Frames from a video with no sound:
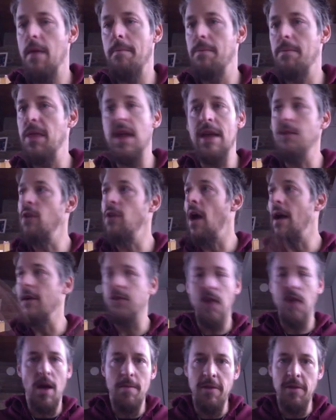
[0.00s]
the entire
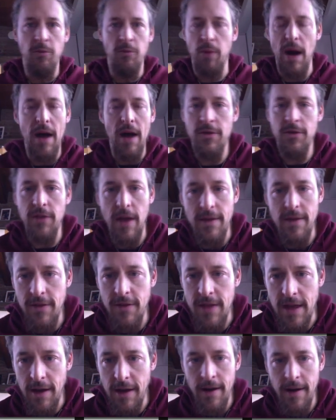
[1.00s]
time you've browsed sites on
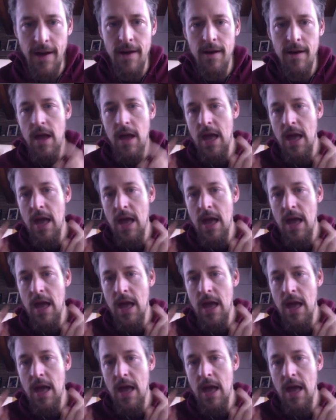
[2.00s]
the internet.